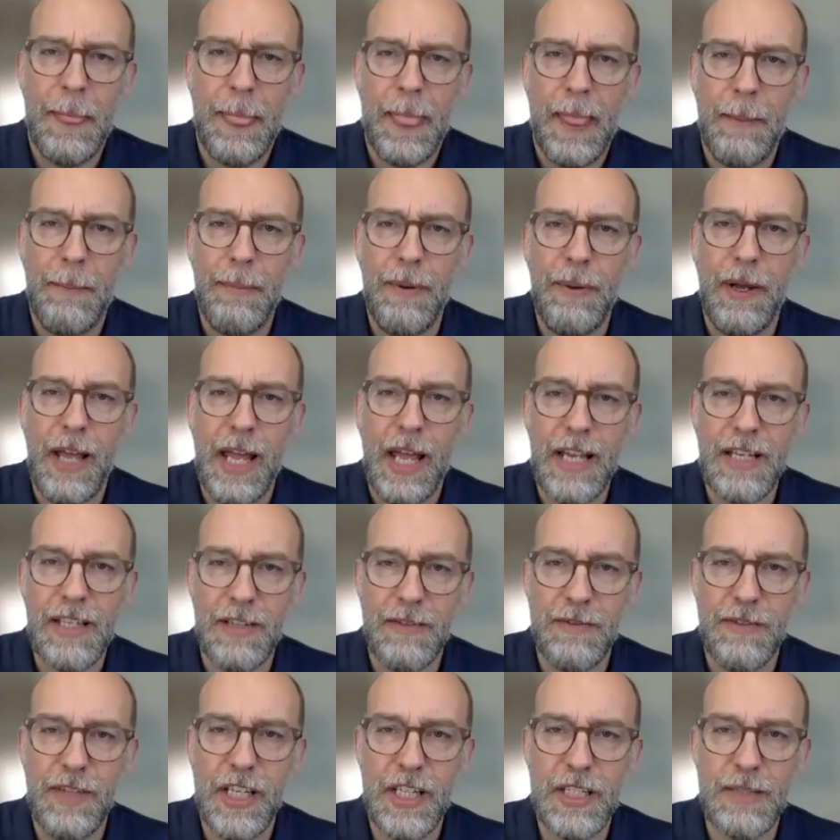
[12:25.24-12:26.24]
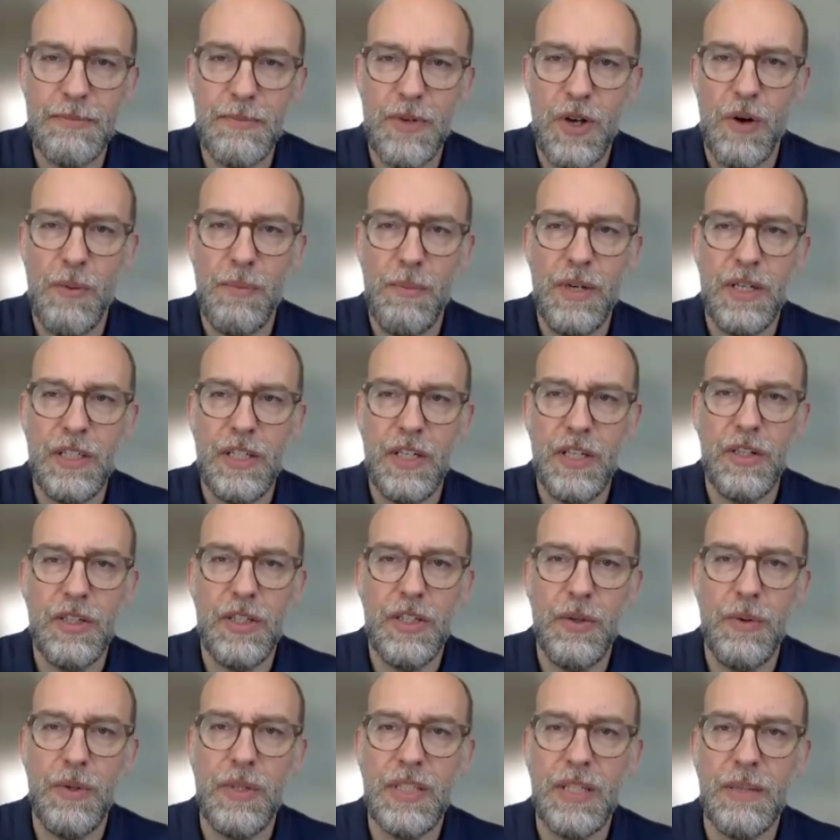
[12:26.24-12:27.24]
But as of this moment, you're
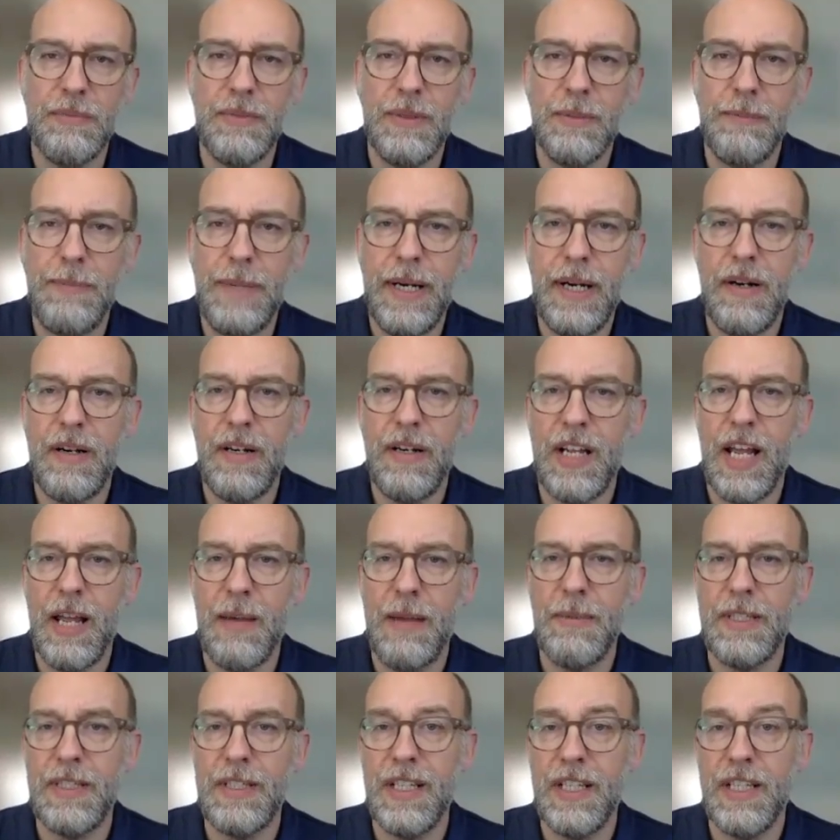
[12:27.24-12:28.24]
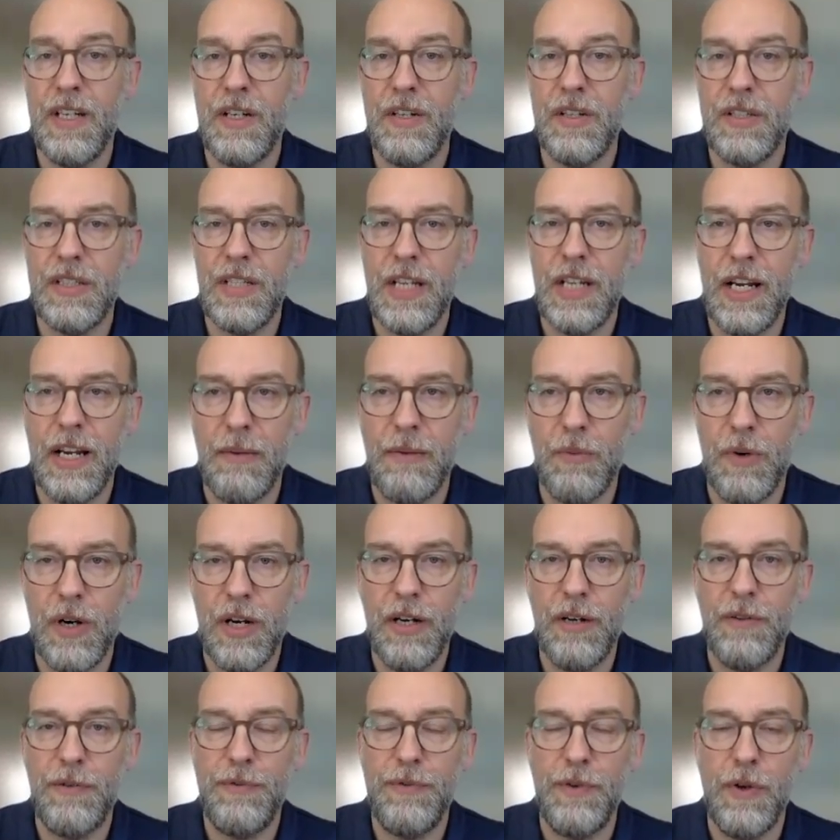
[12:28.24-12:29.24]
doing something paradigm, is that you're saying we're
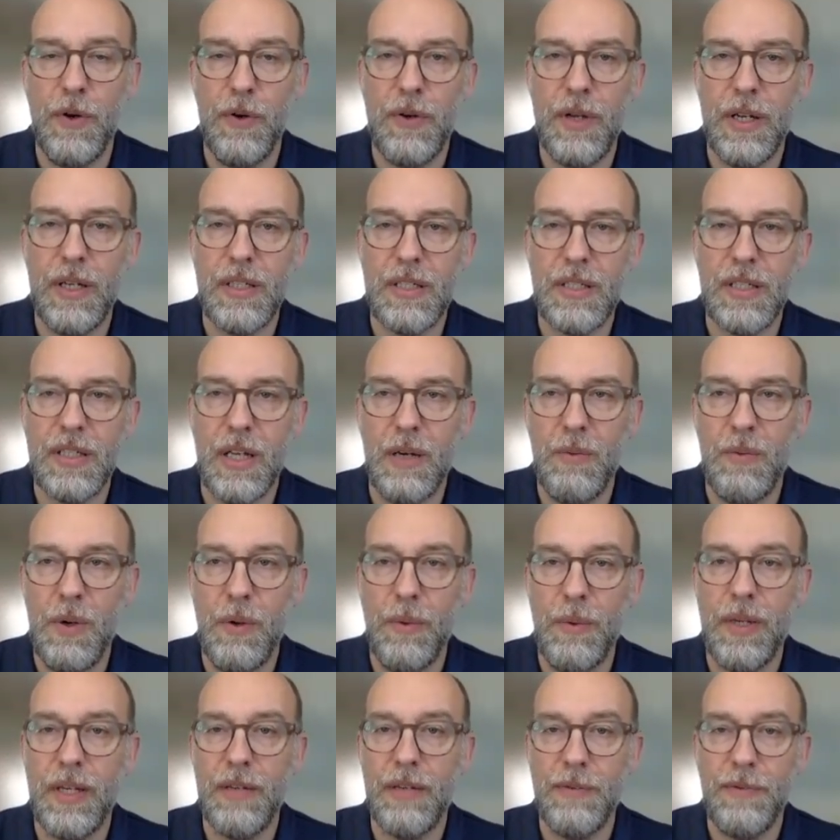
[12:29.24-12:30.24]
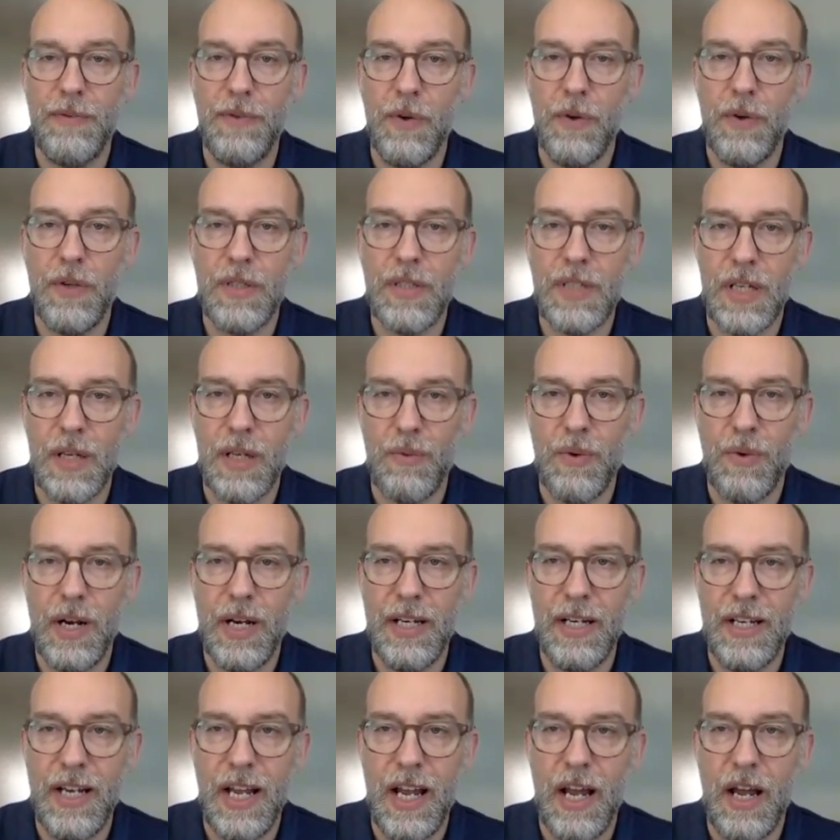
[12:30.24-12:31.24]
going to focus on what we can focus on
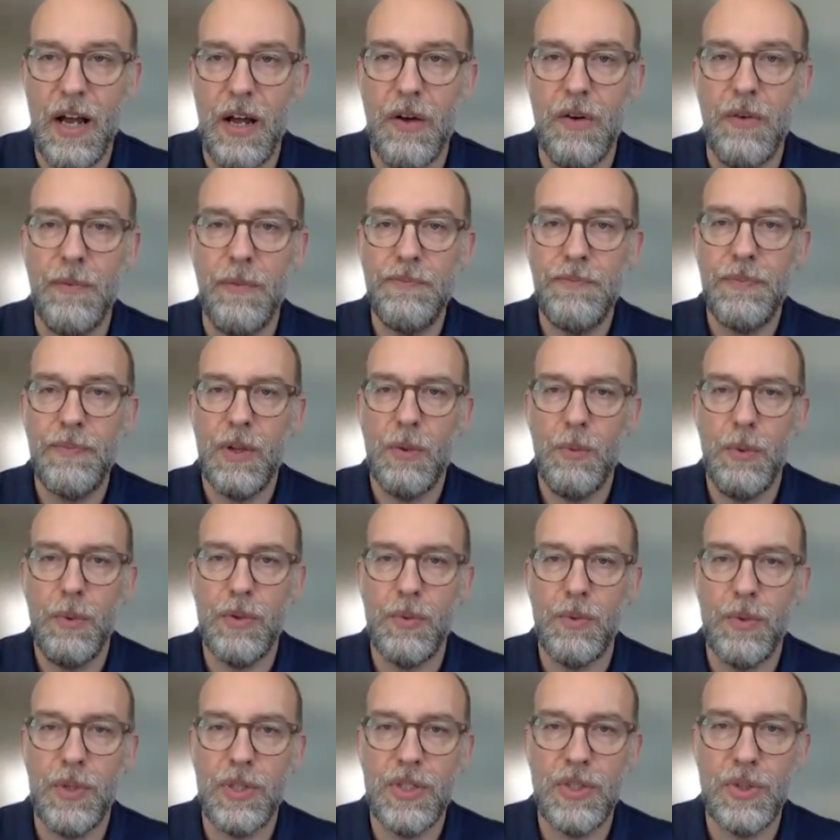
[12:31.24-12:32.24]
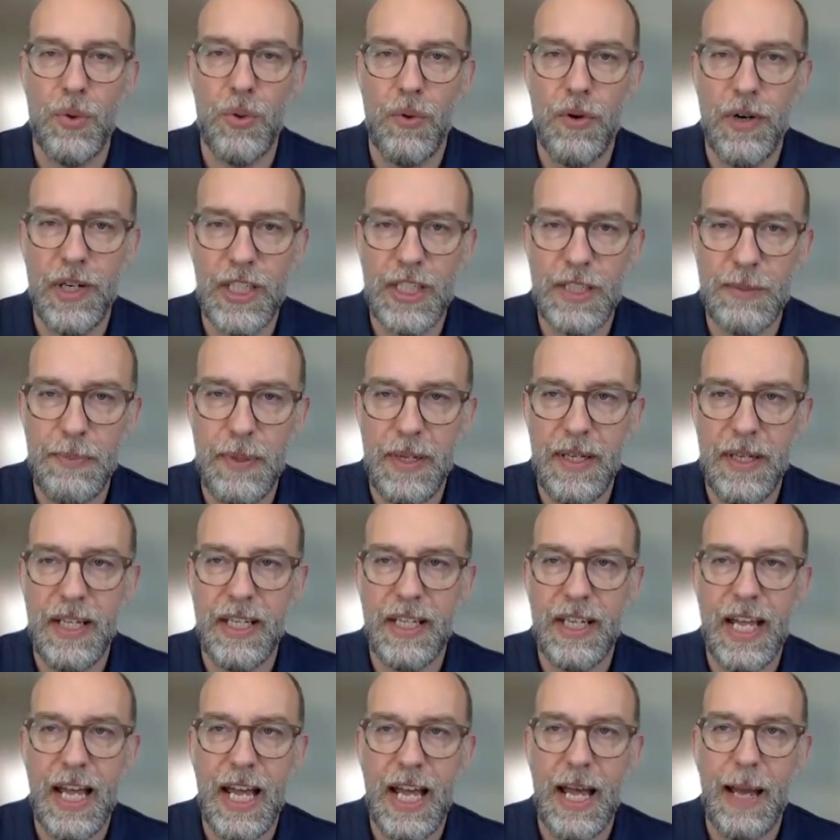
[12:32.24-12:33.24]
right now with restoring spending
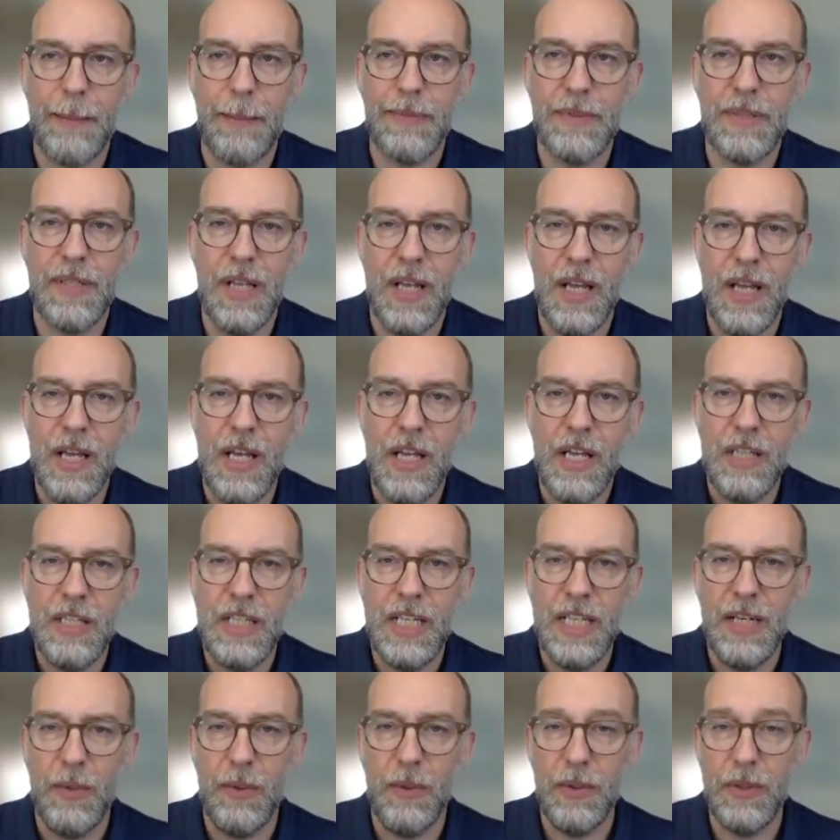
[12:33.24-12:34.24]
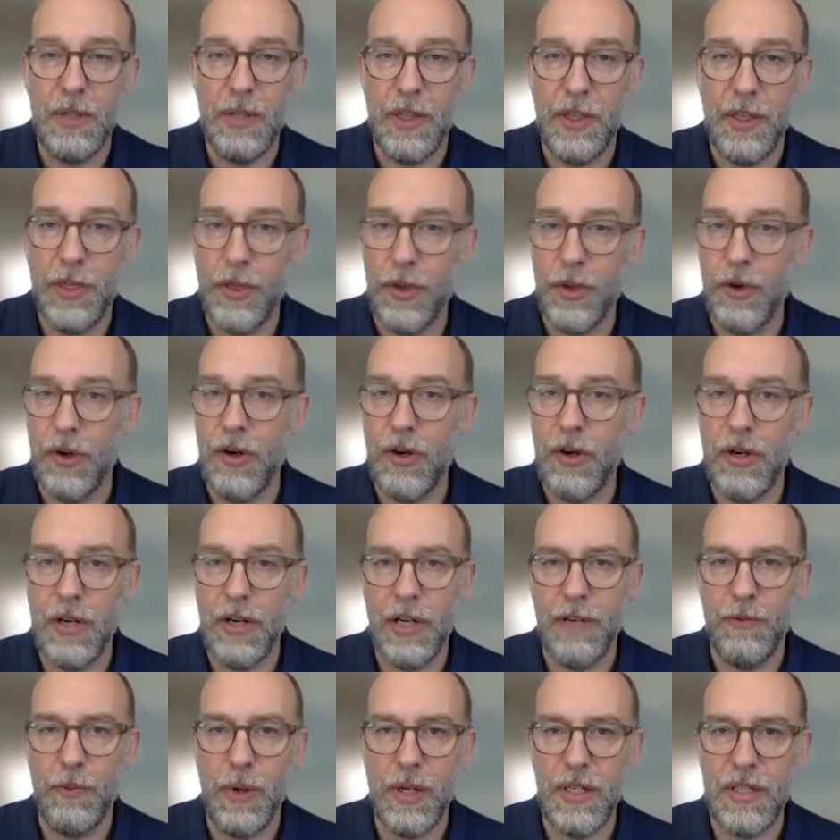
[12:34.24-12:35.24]
caps, deal with a third
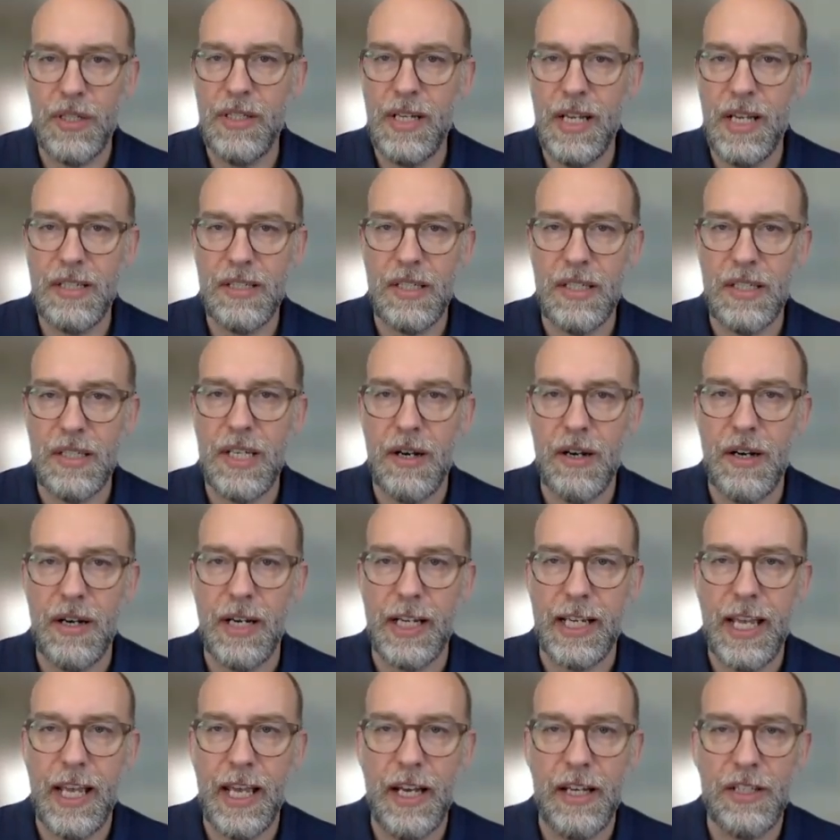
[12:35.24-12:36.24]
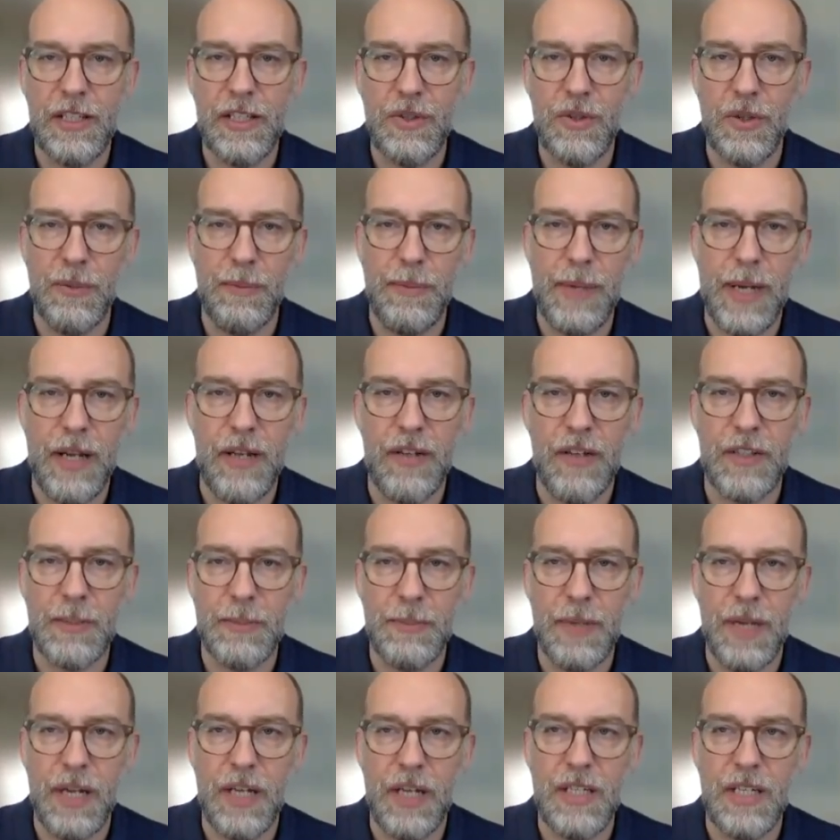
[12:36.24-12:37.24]
of what's necessary to get us to a balanced
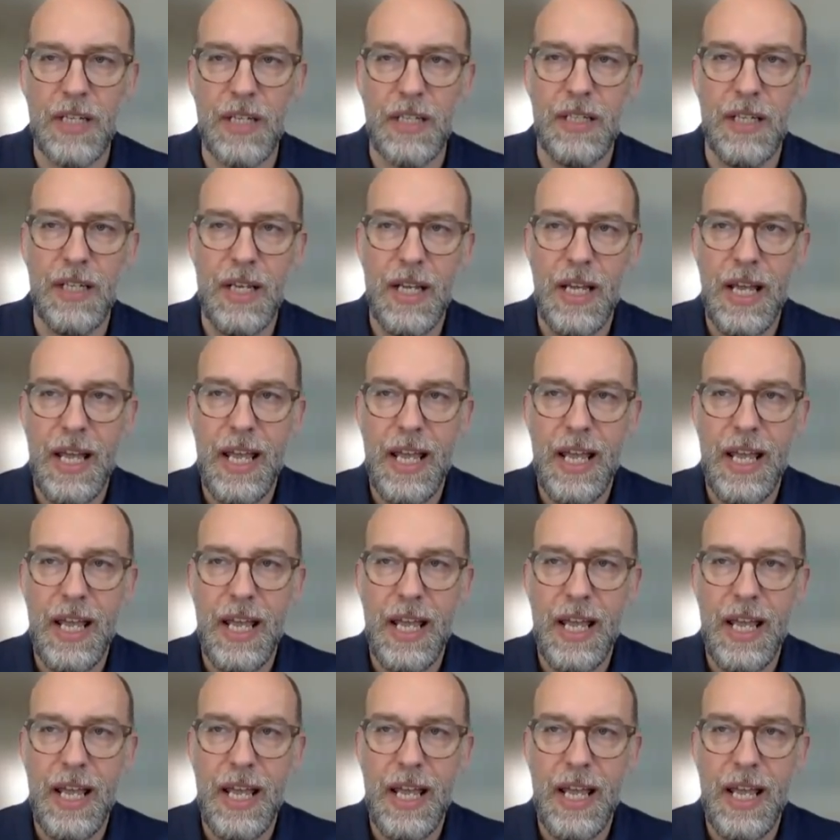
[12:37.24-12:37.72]
budget.